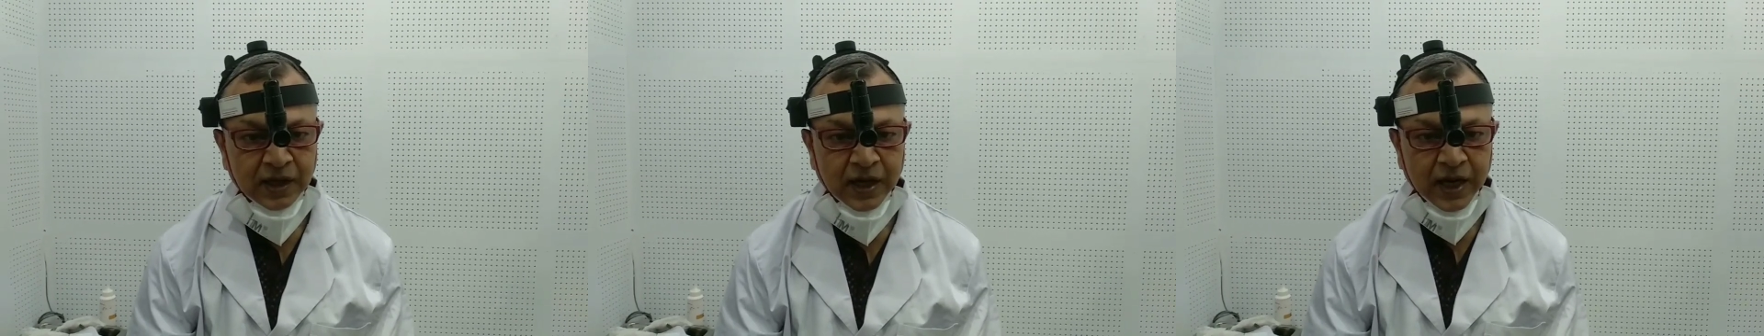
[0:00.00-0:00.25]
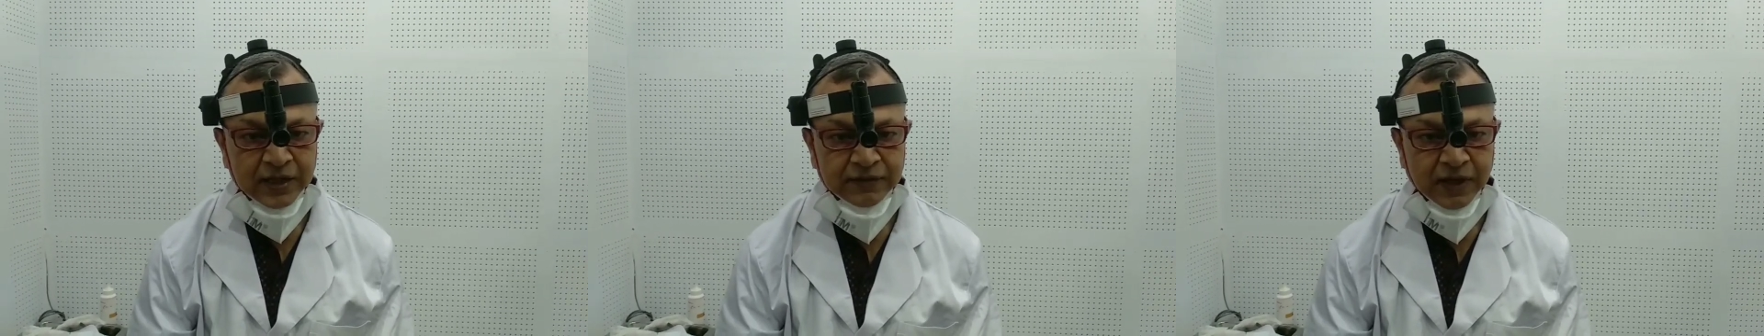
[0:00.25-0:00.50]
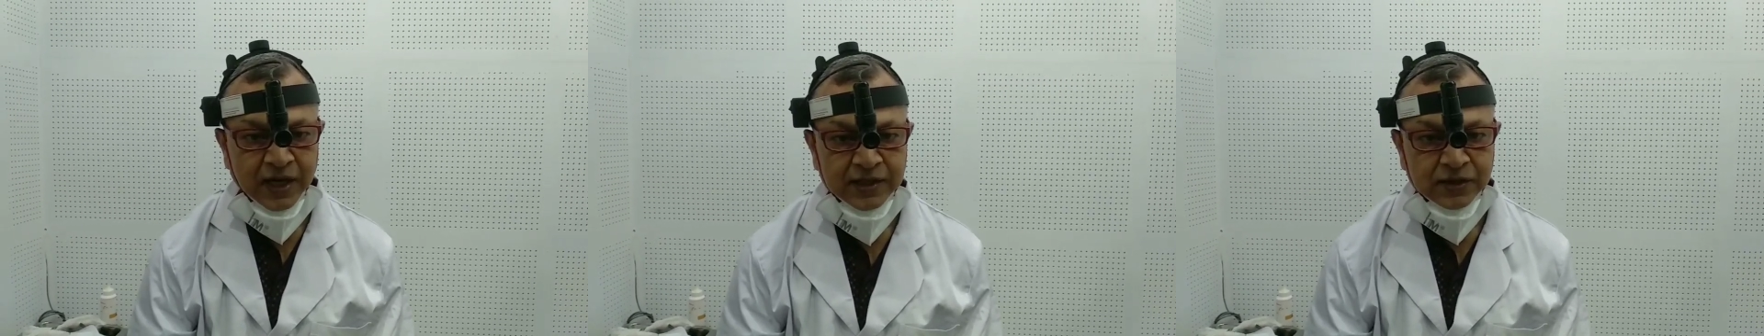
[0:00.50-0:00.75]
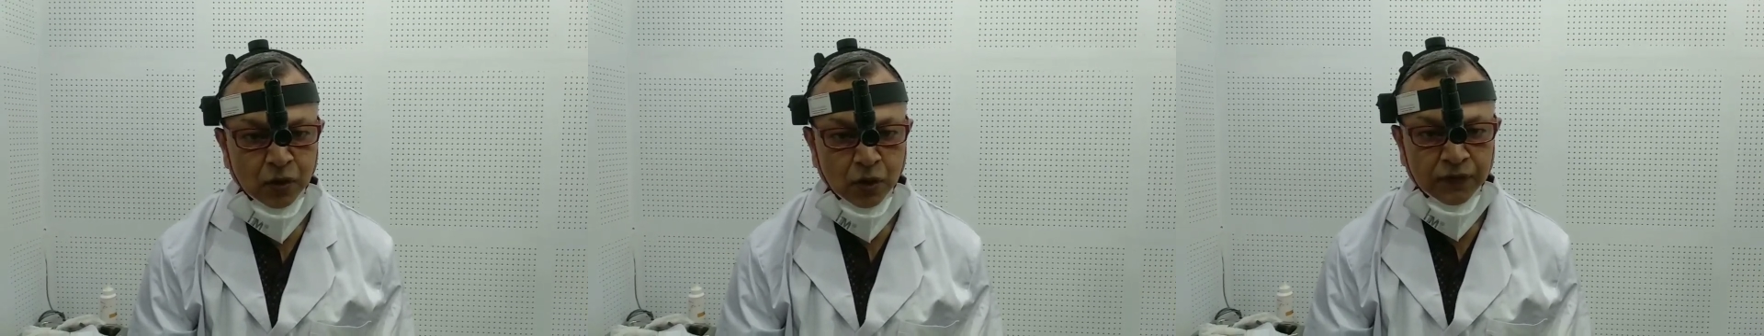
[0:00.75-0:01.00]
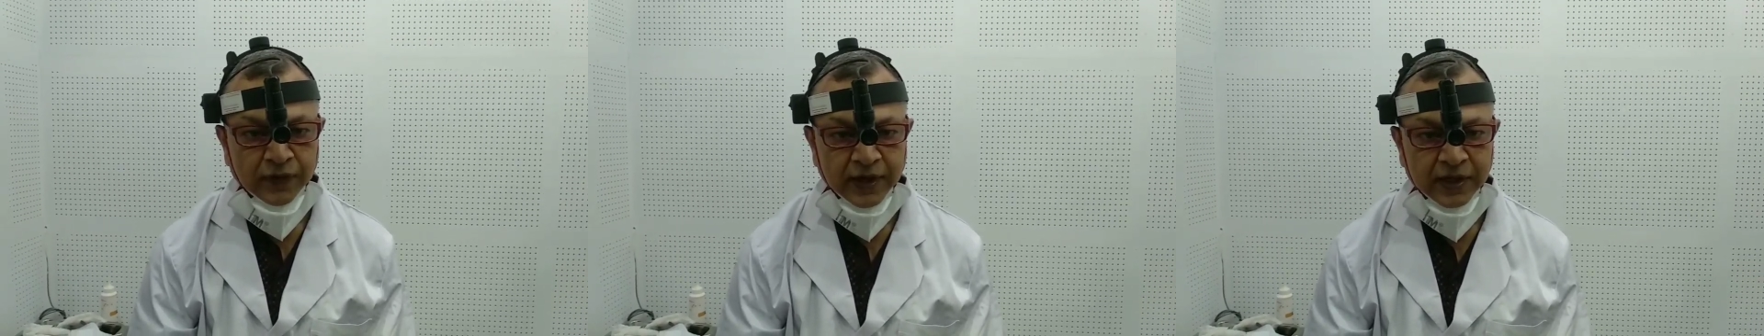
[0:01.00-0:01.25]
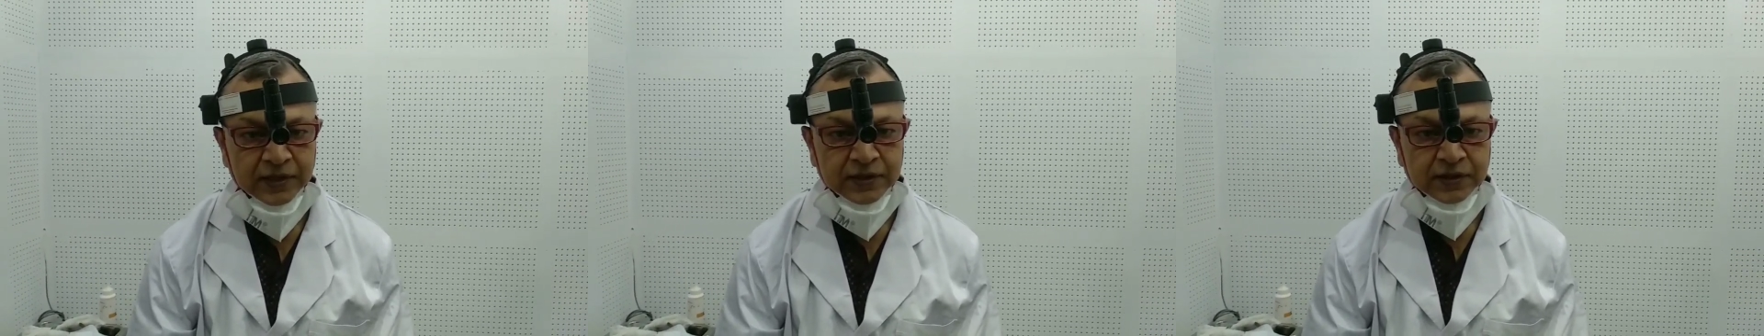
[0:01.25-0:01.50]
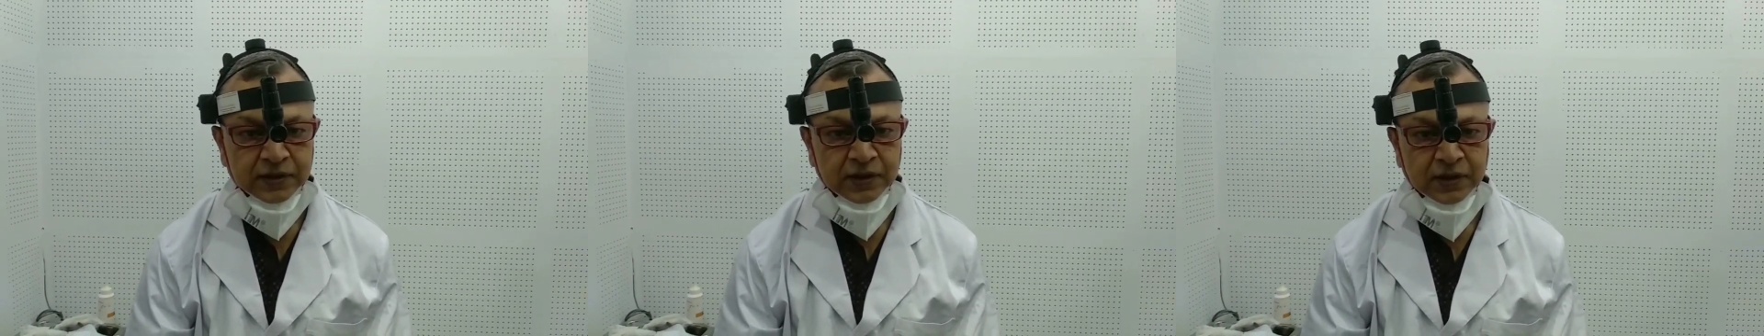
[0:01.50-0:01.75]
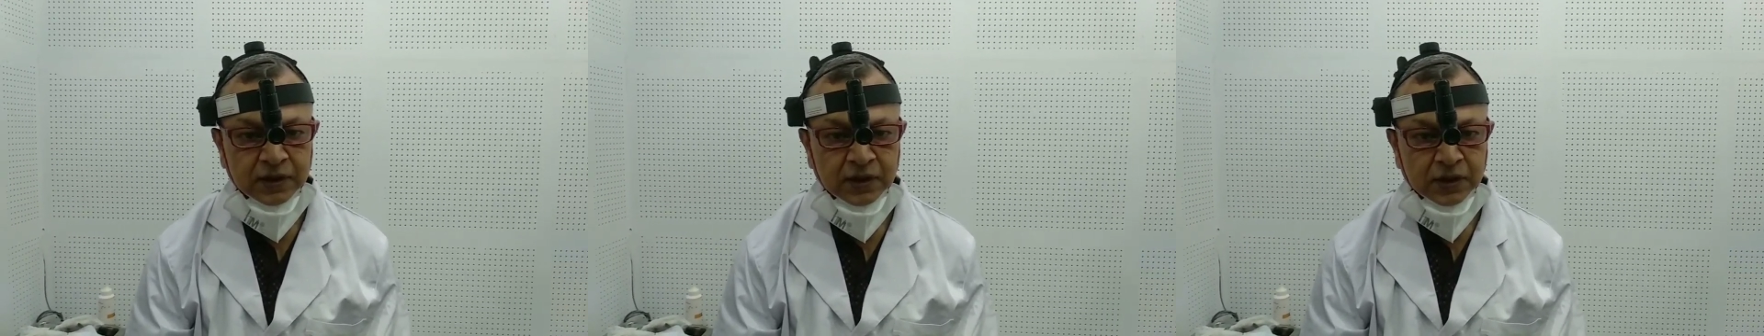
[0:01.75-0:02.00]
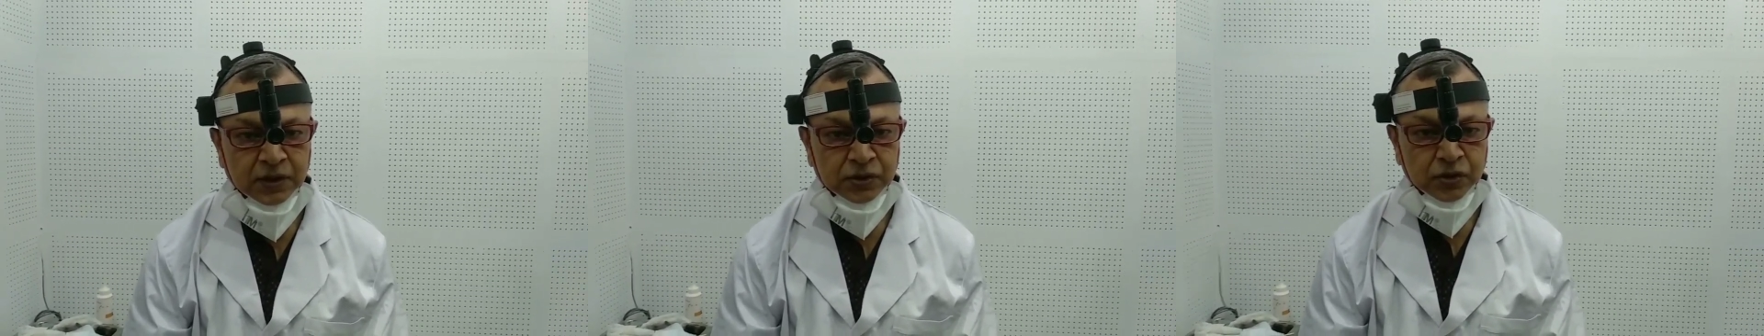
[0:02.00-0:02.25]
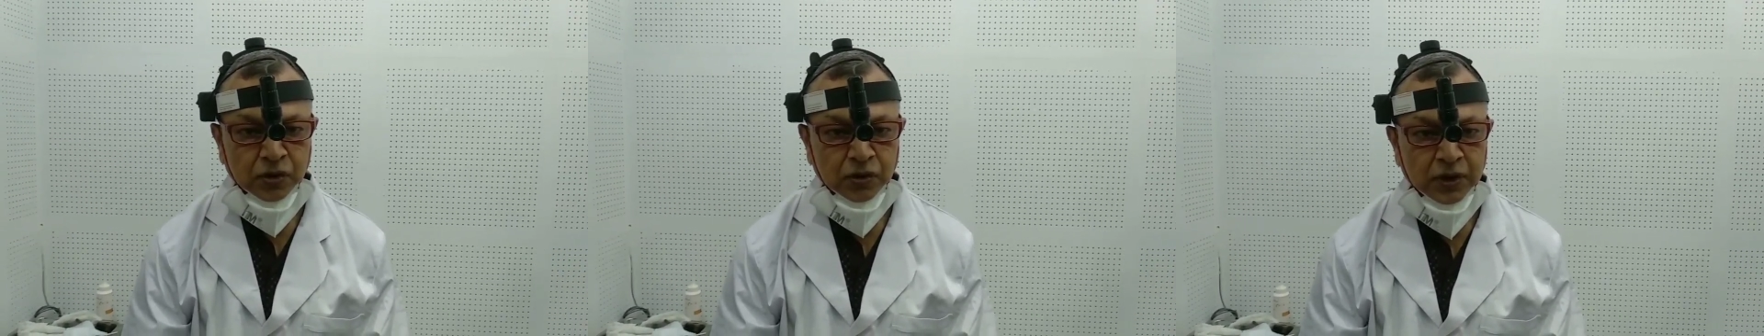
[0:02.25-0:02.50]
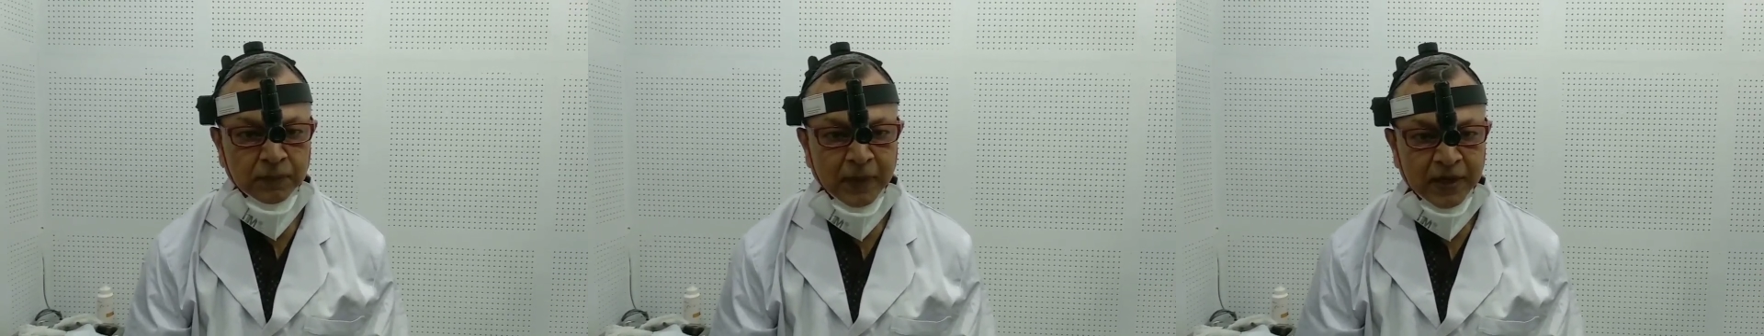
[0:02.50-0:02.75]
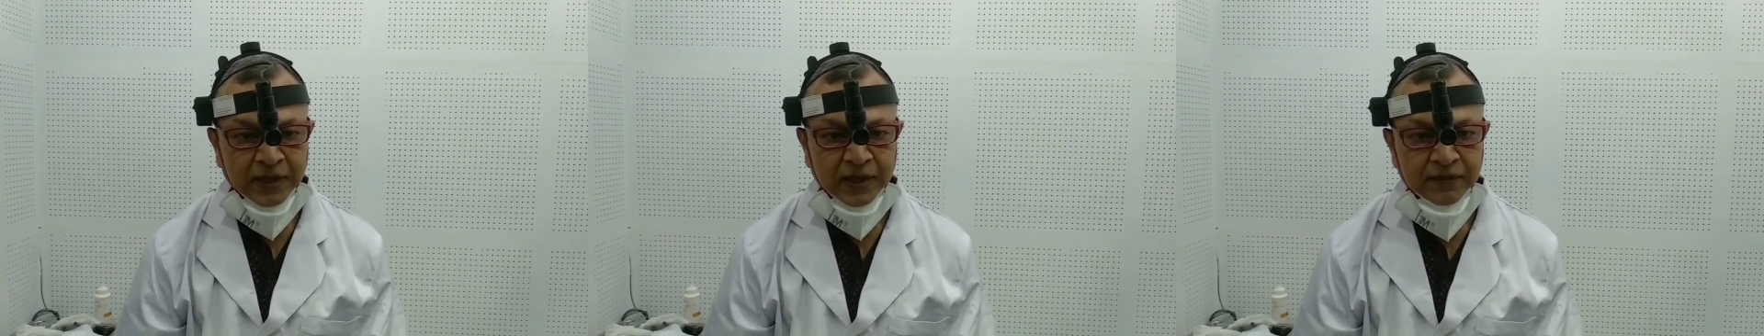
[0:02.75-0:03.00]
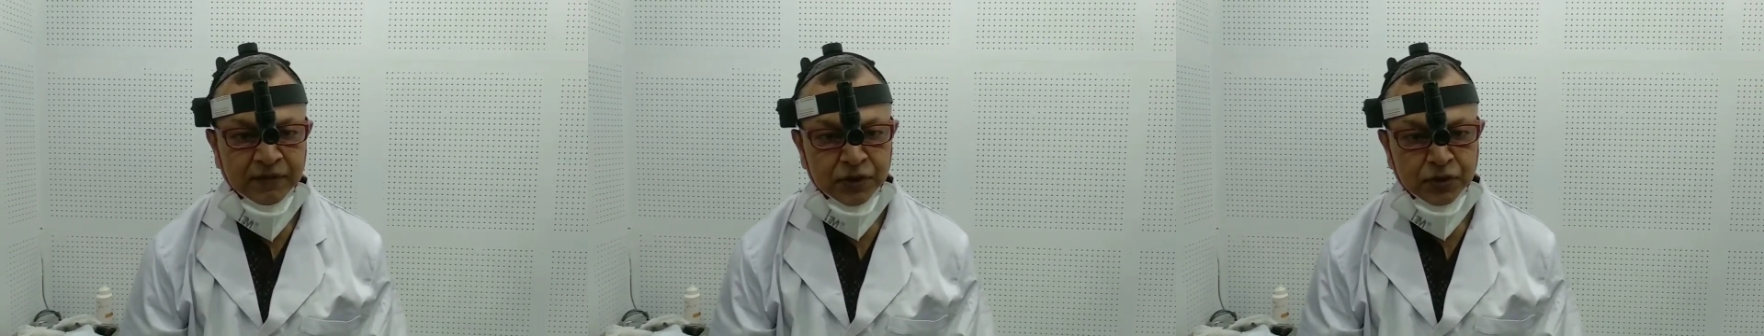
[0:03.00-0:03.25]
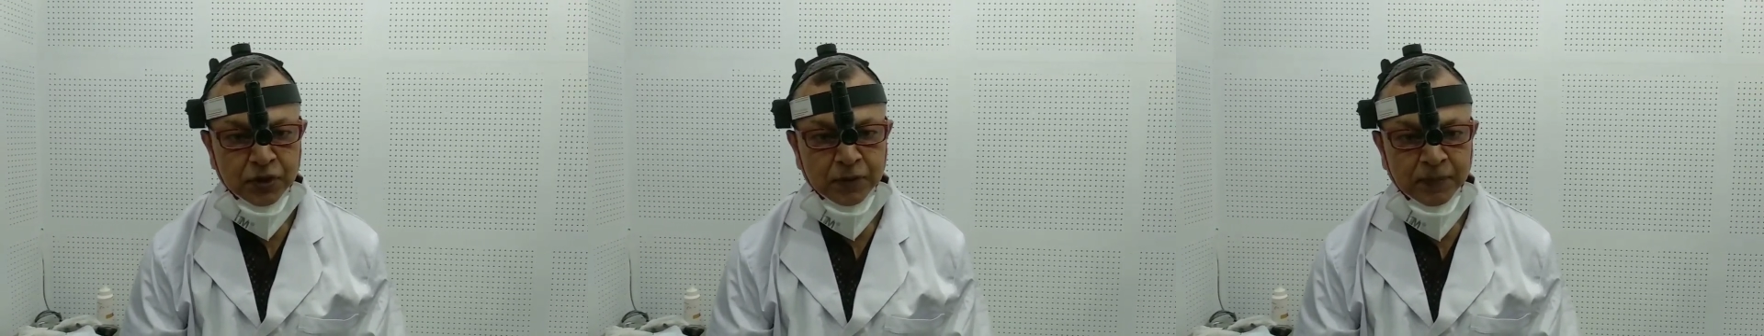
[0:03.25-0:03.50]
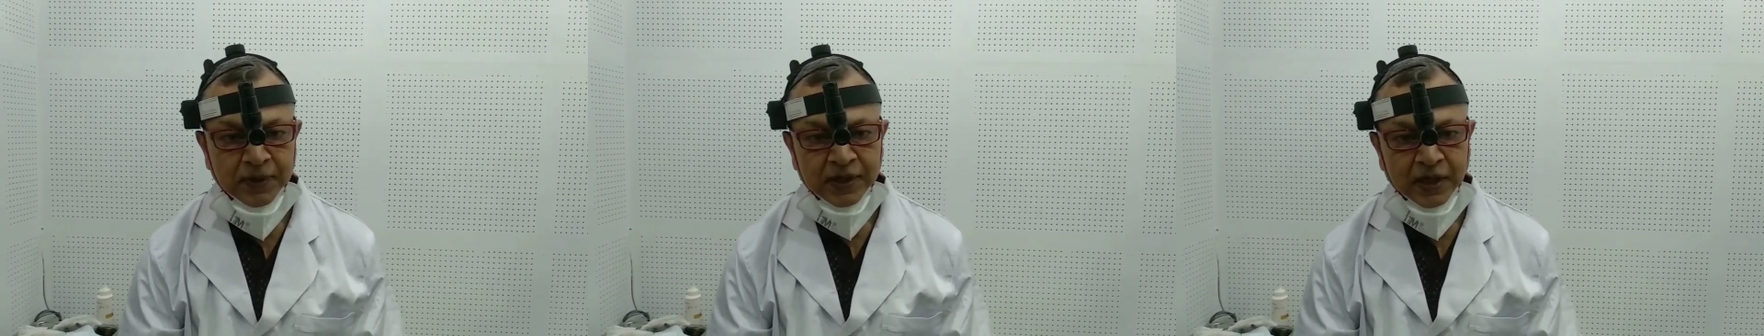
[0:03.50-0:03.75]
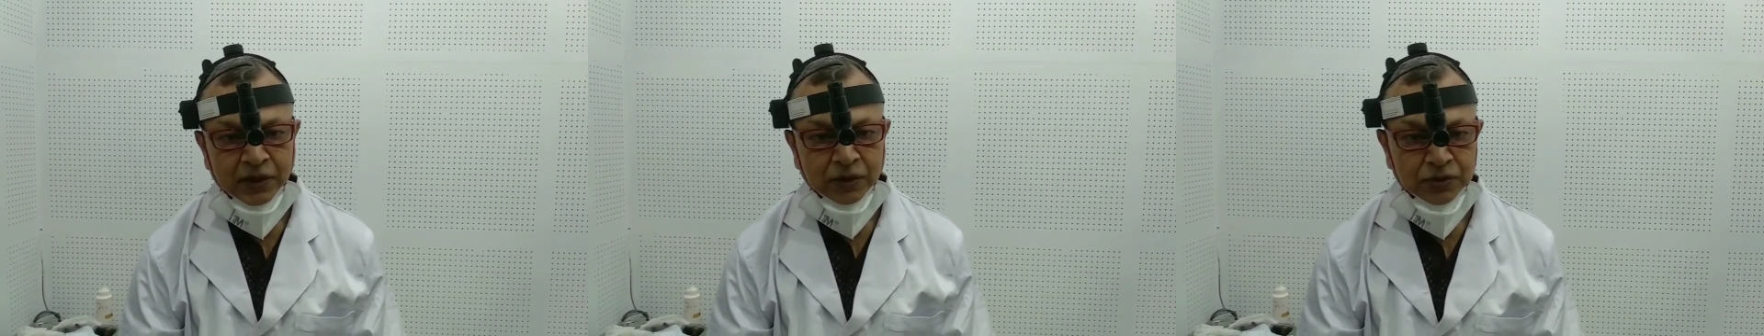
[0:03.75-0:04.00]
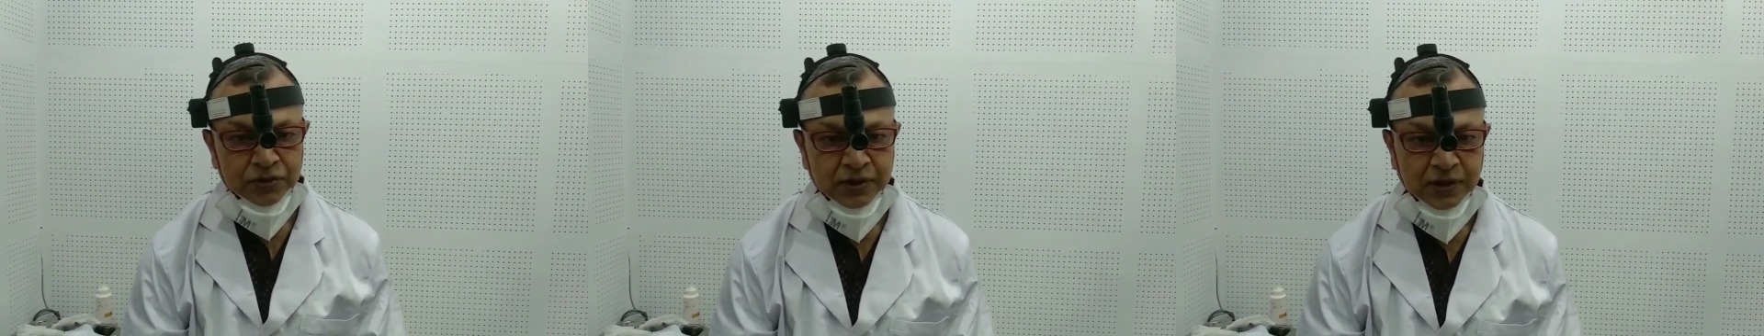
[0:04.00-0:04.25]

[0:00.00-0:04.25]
as well as oropharynx. So mentally we should repeat all those